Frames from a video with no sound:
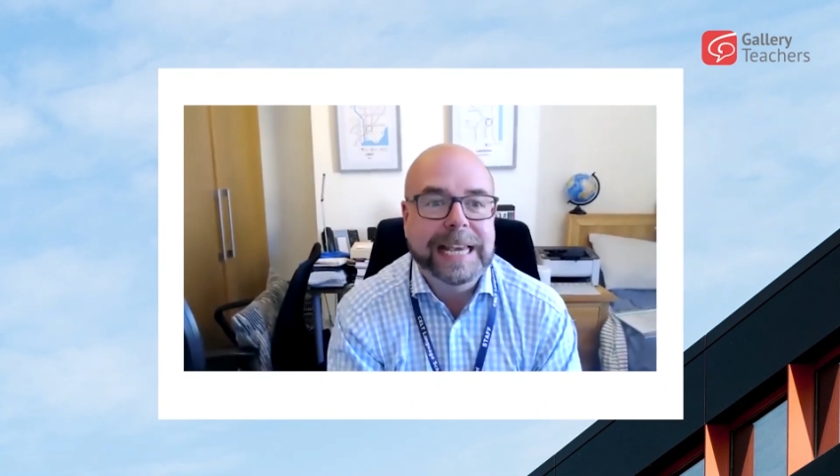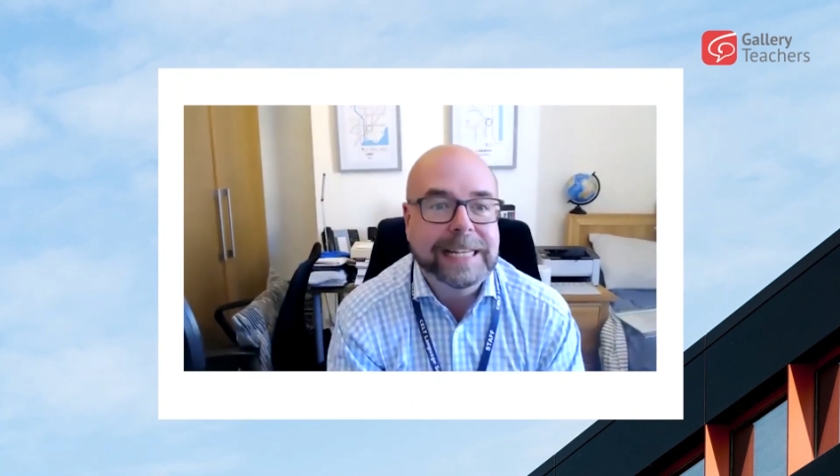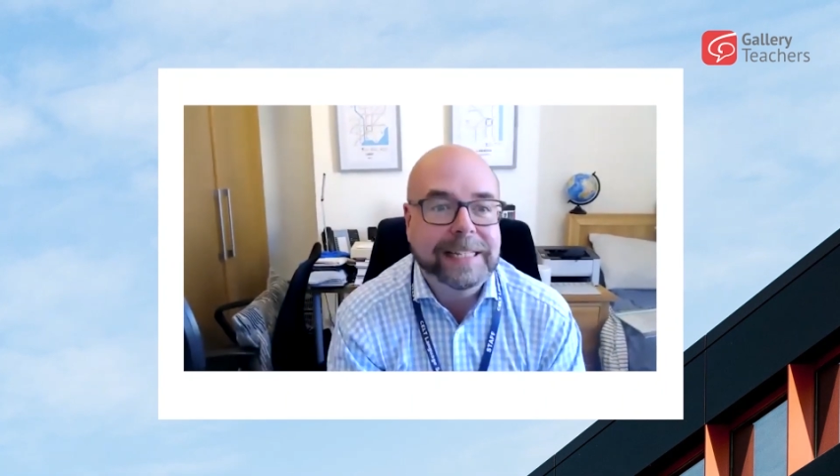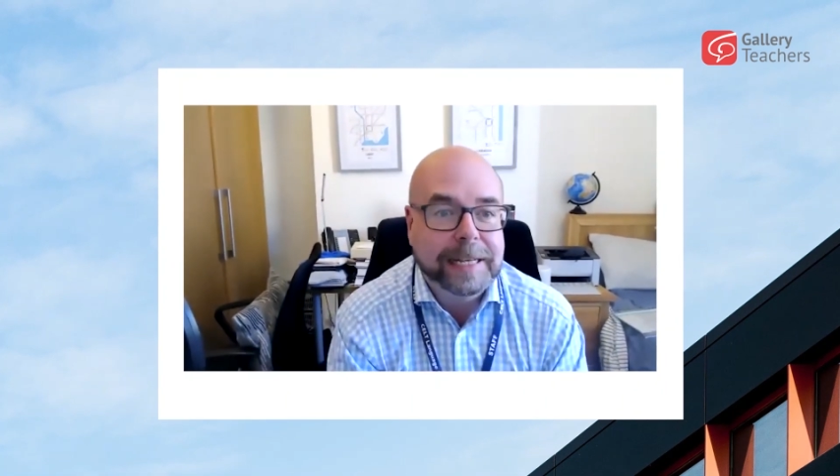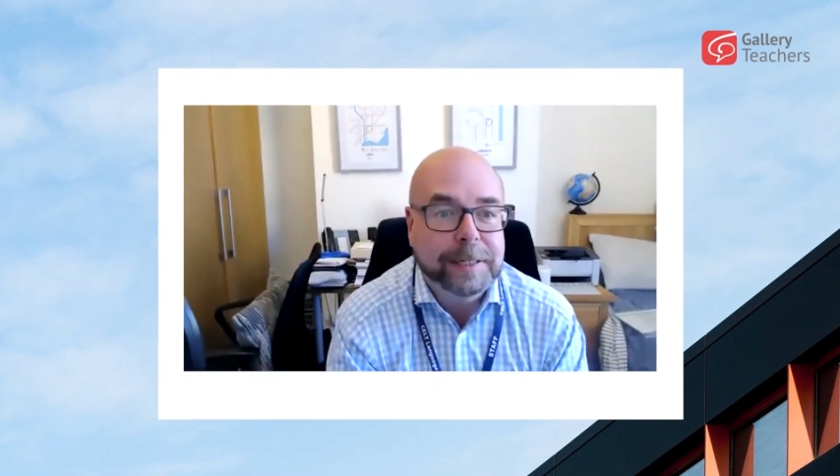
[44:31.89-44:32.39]

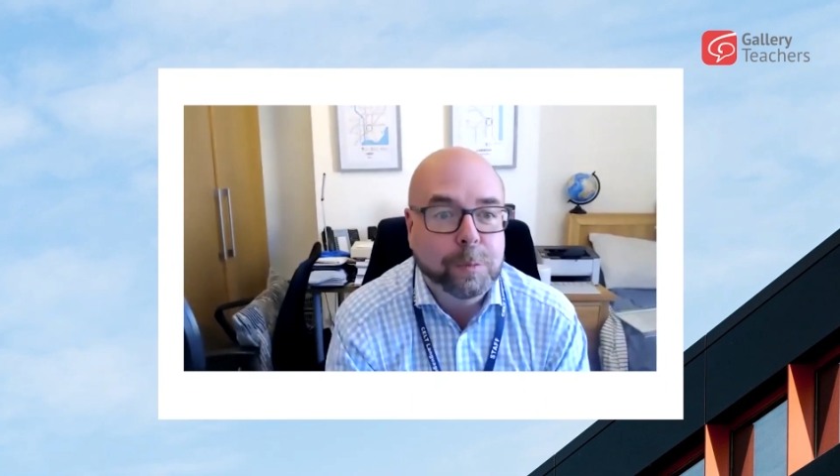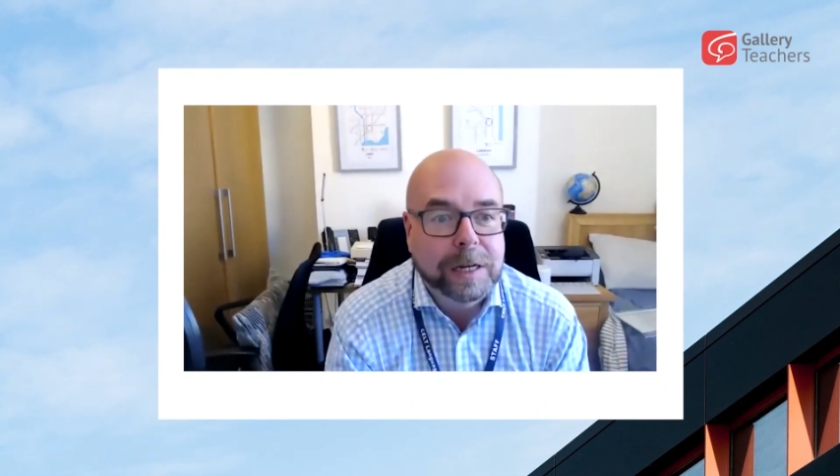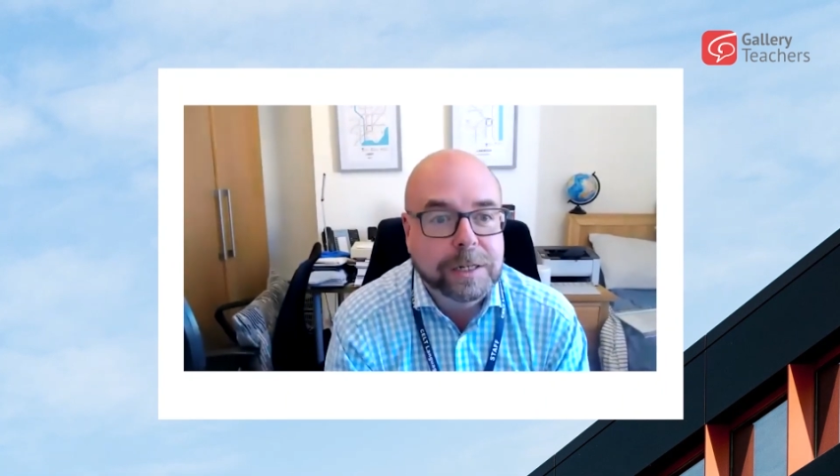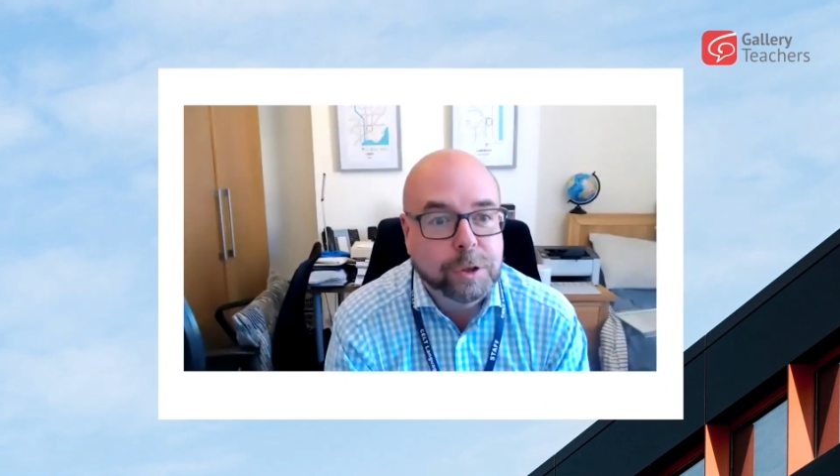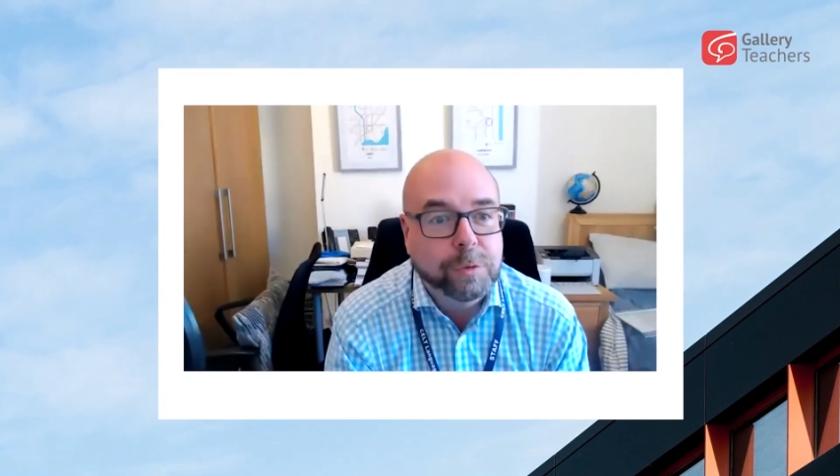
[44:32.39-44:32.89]
is this a
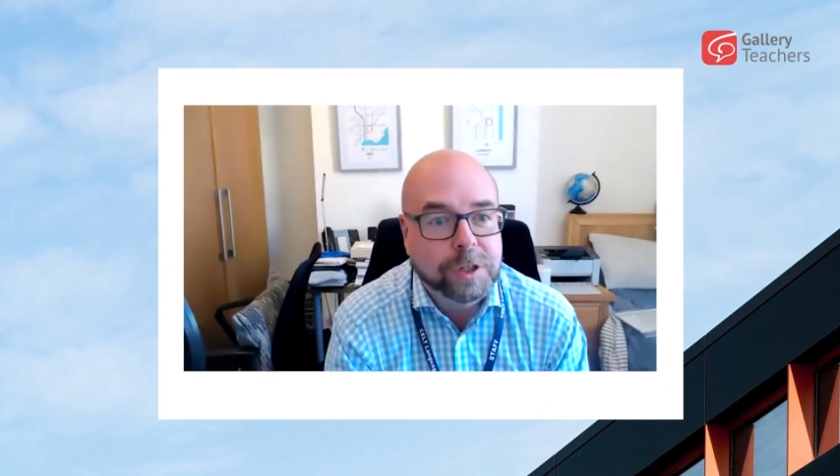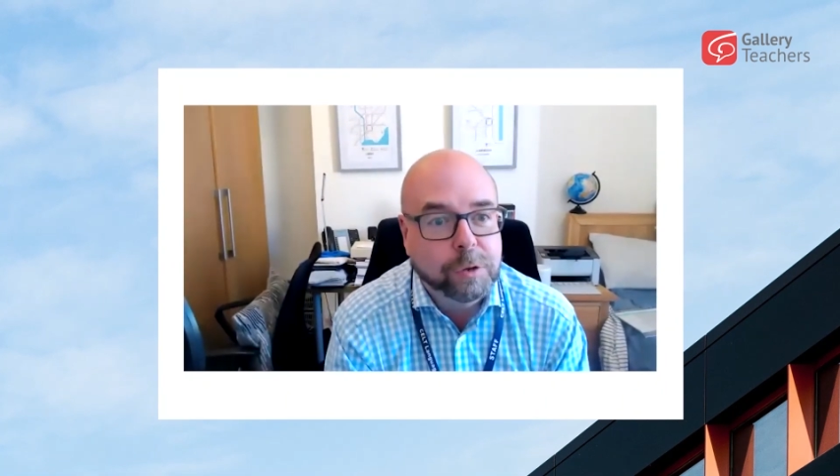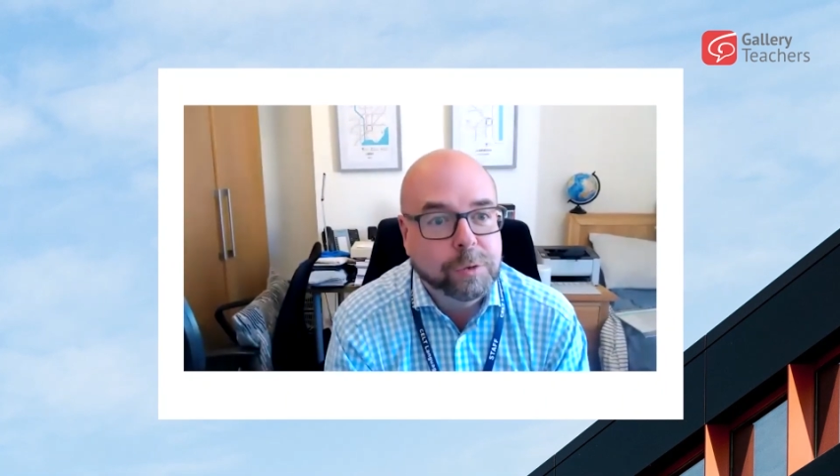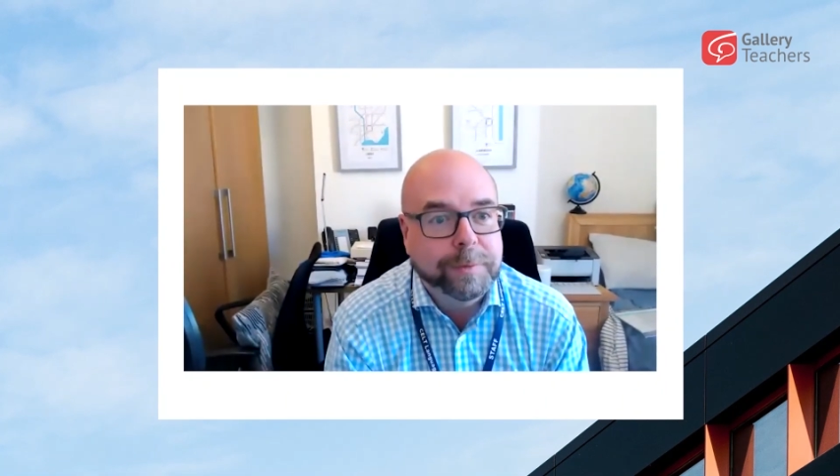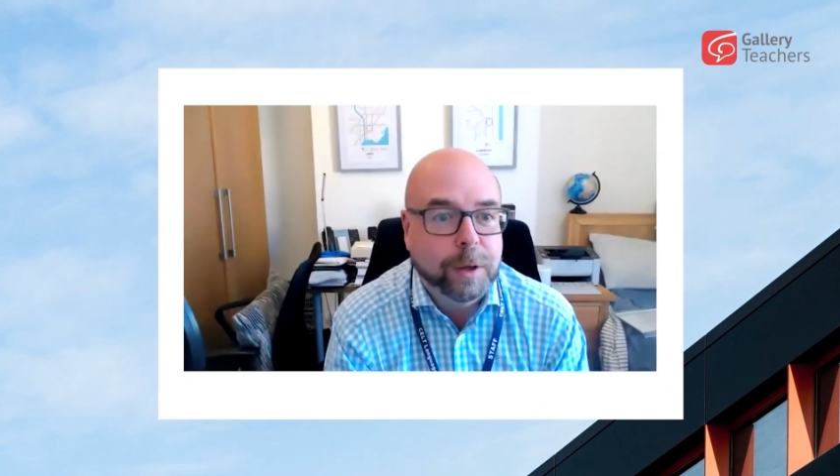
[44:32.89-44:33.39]
word you would
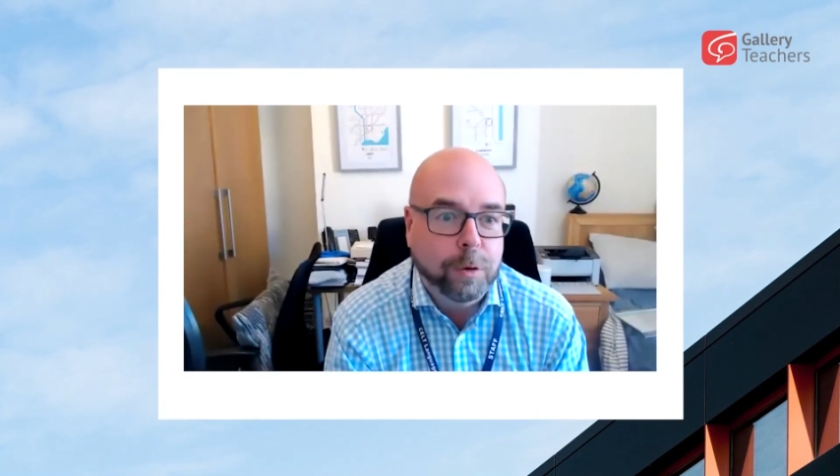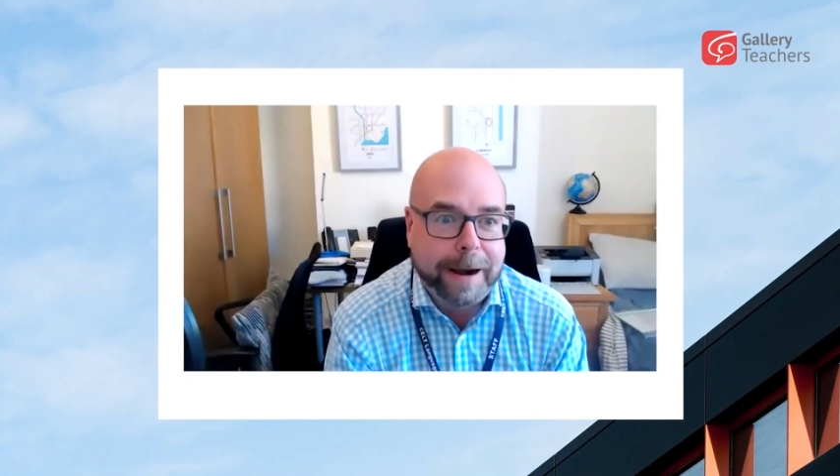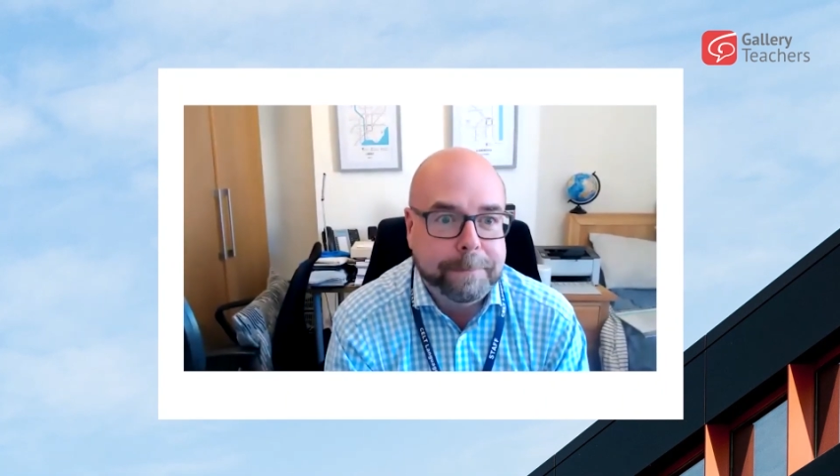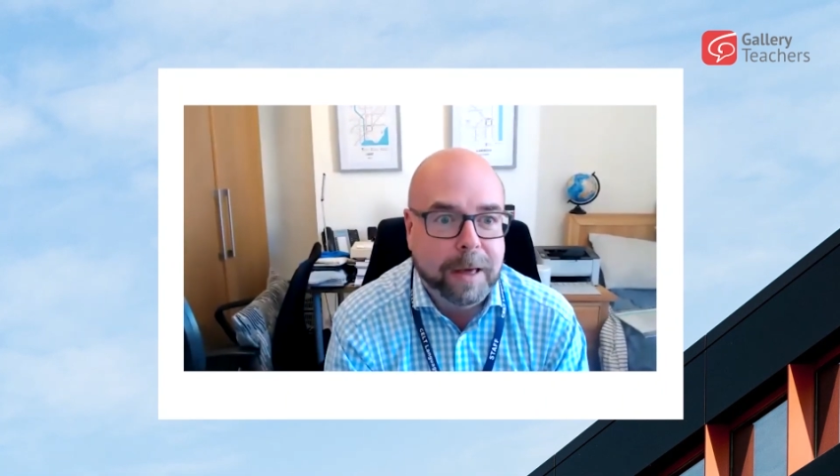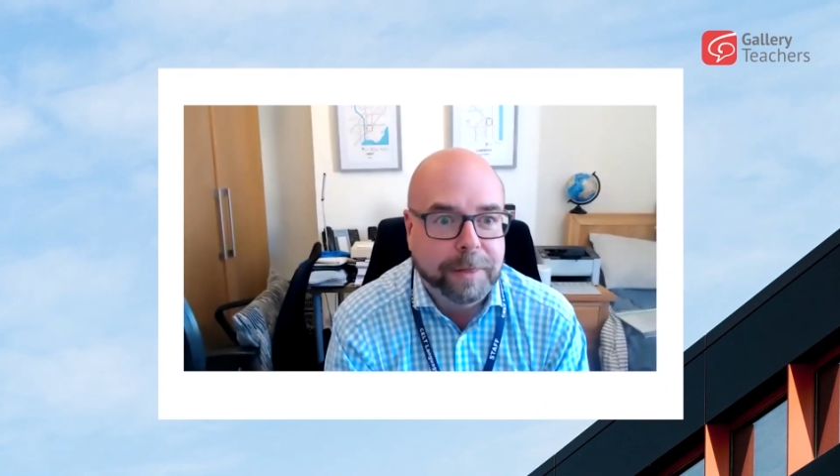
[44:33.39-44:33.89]
use with your
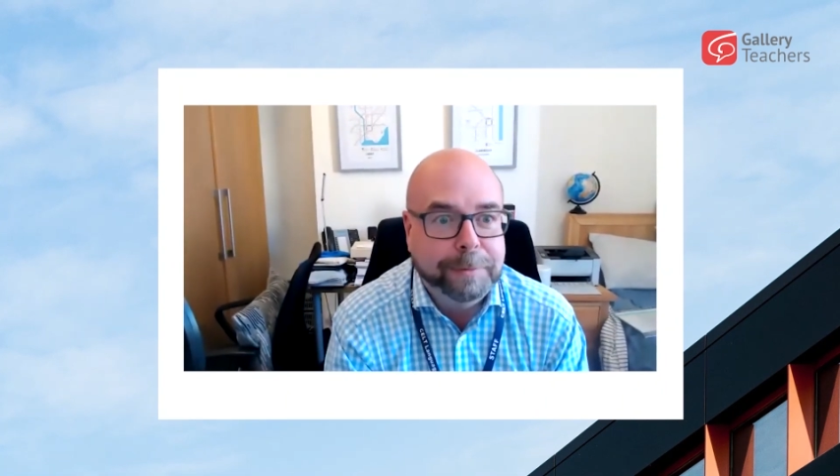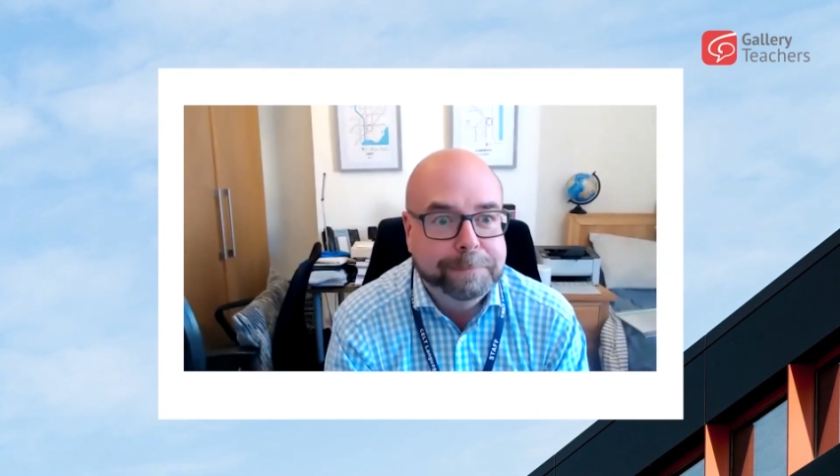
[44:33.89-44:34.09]
grandmother?